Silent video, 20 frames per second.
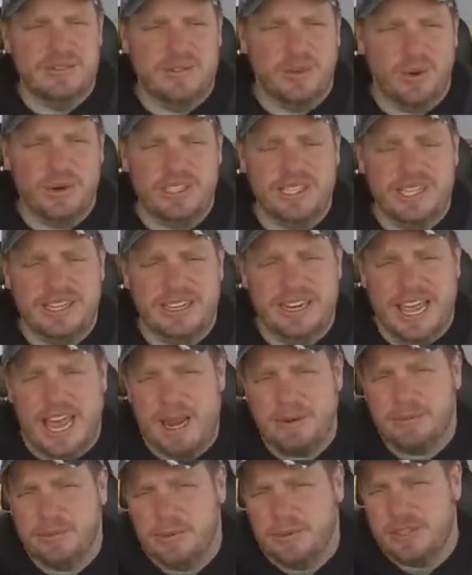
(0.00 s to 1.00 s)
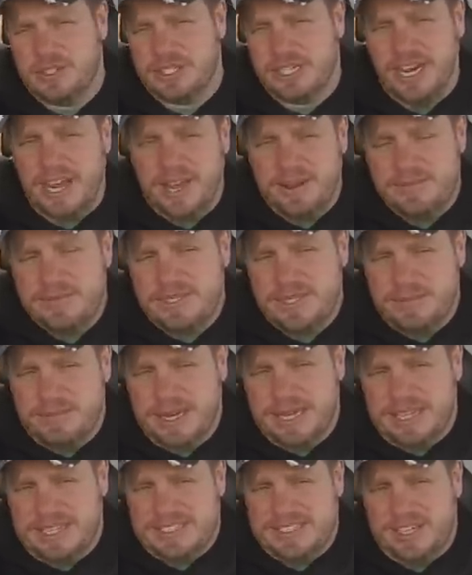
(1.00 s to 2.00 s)
Ford did an admirable job to
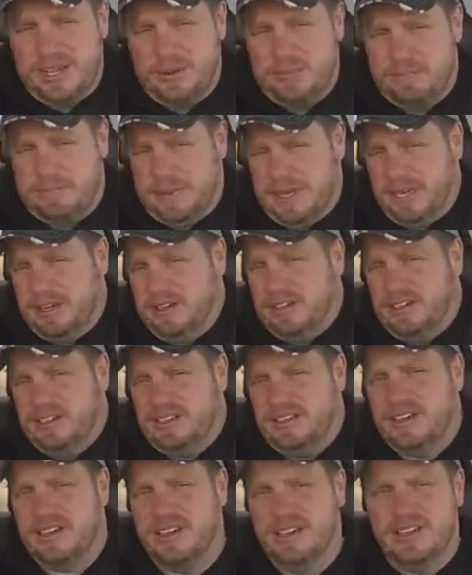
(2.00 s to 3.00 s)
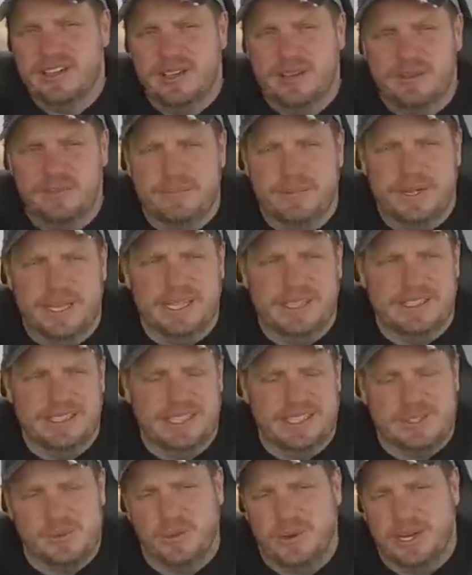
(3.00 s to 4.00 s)
make it sound better, but
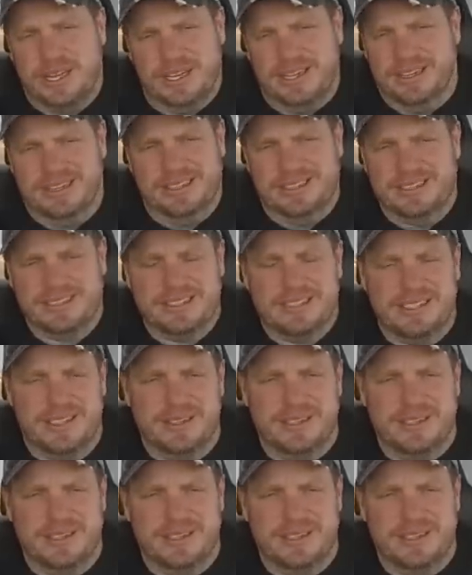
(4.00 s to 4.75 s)
it's what it is.